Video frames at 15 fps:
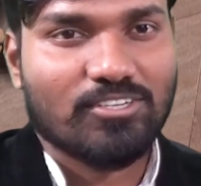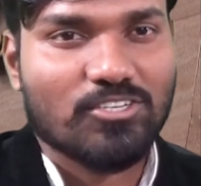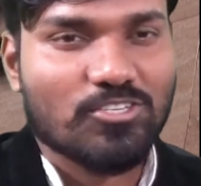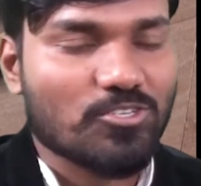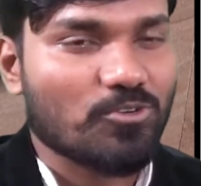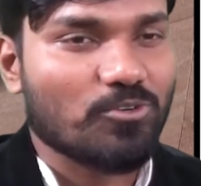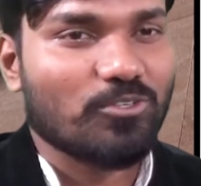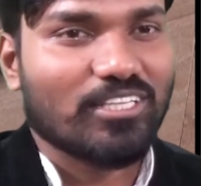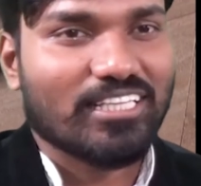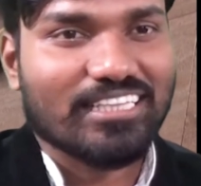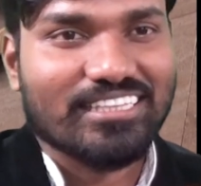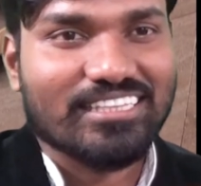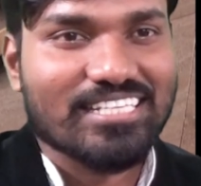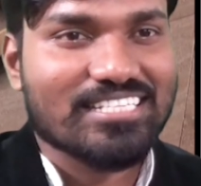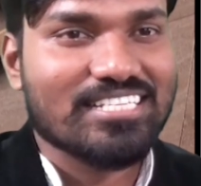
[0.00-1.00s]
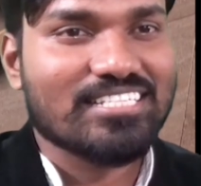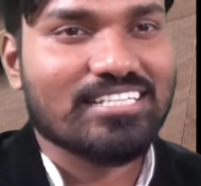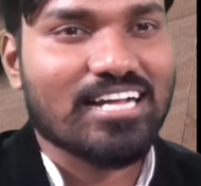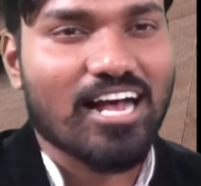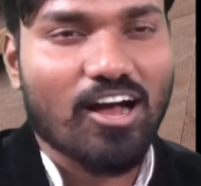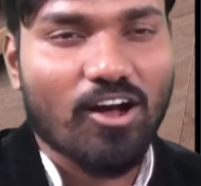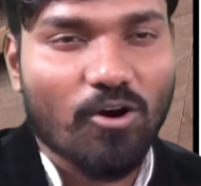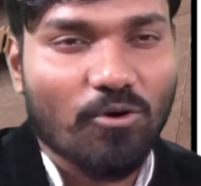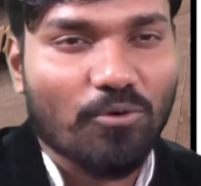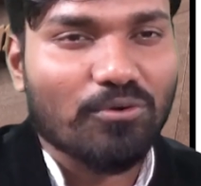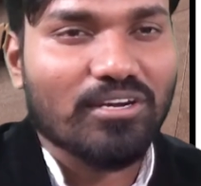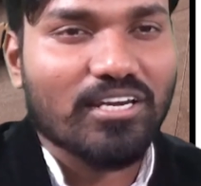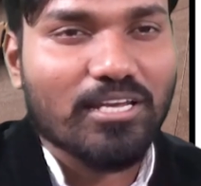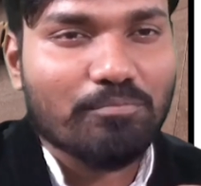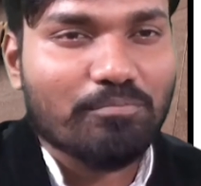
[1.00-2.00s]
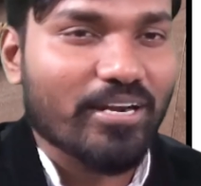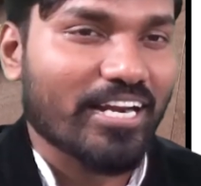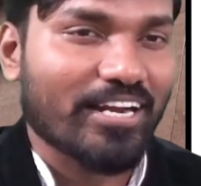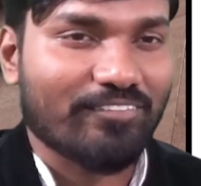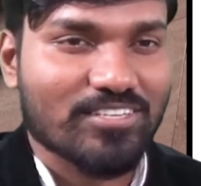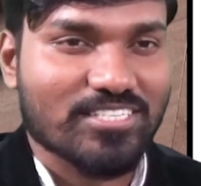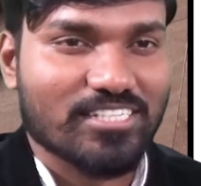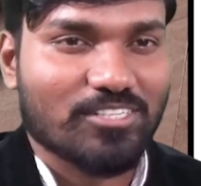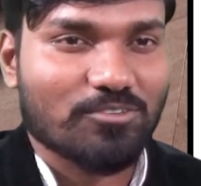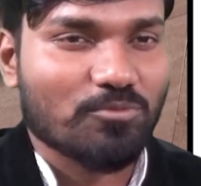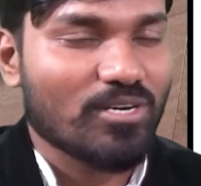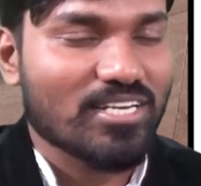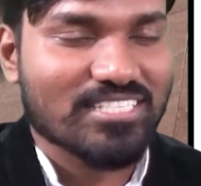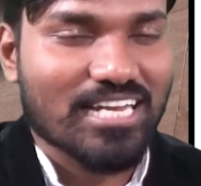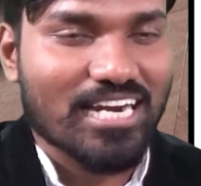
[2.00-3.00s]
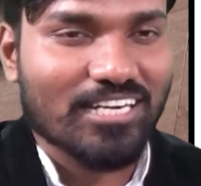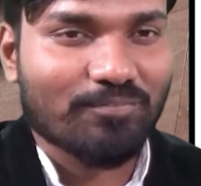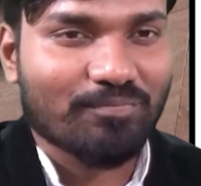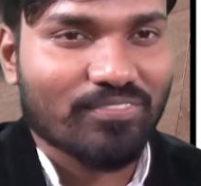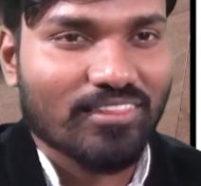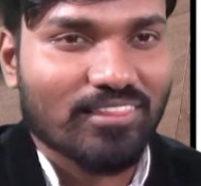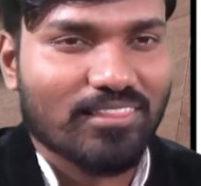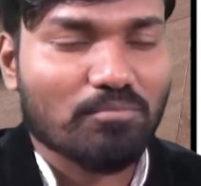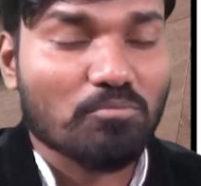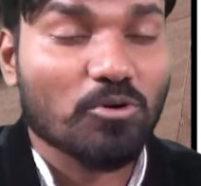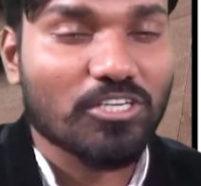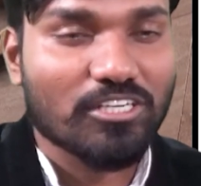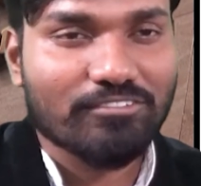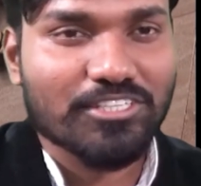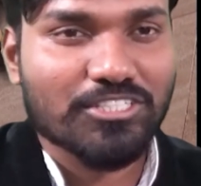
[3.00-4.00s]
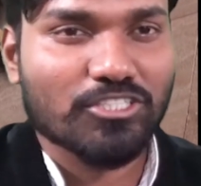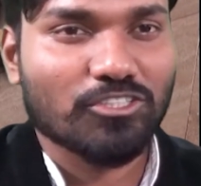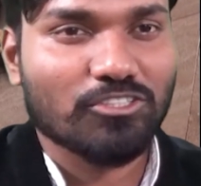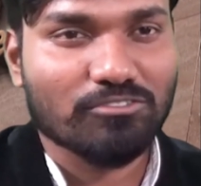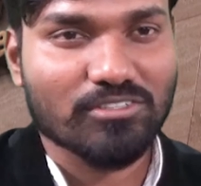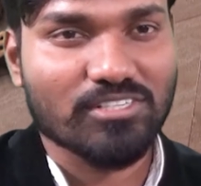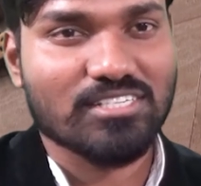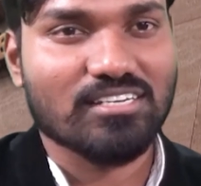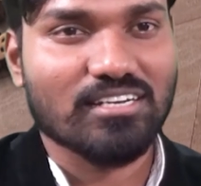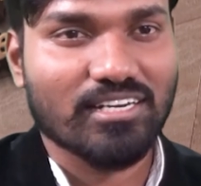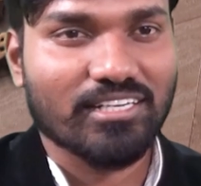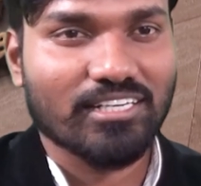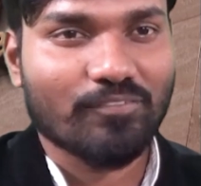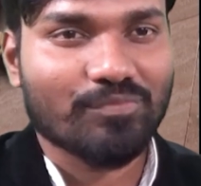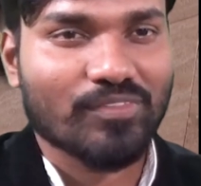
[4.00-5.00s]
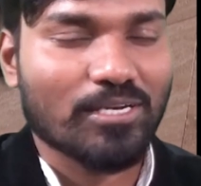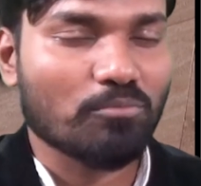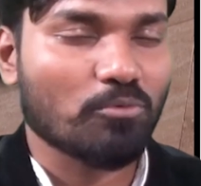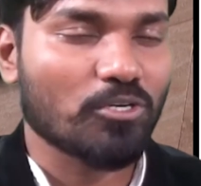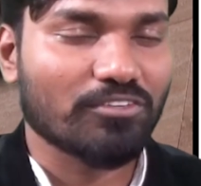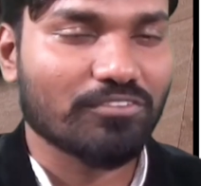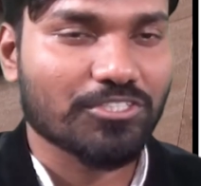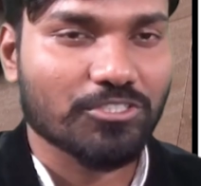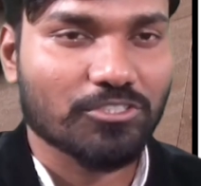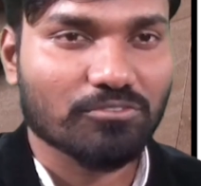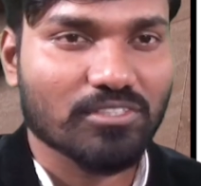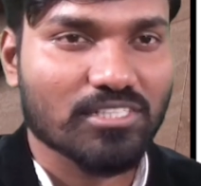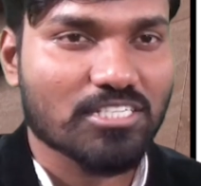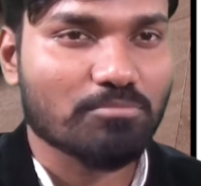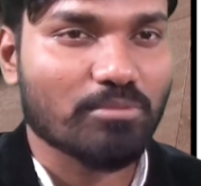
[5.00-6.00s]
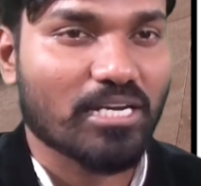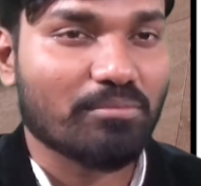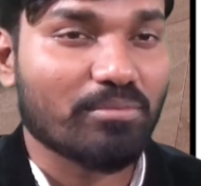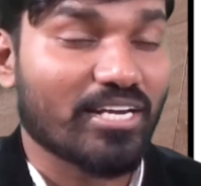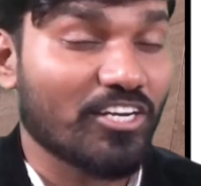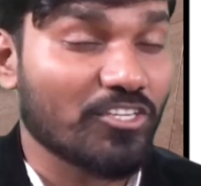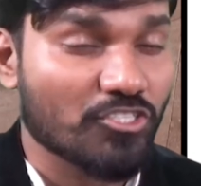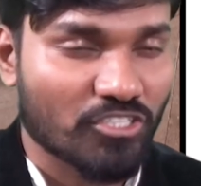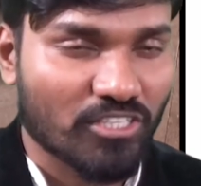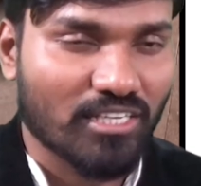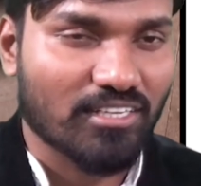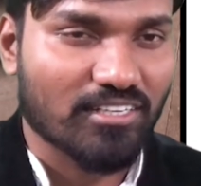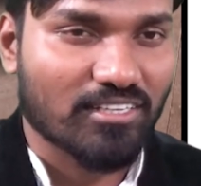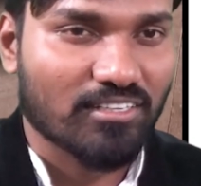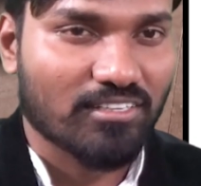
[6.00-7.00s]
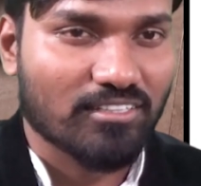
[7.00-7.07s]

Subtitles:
So, this is the only prerequisite. What is that? The motivation towards learning and motivation towards becoming an engineer.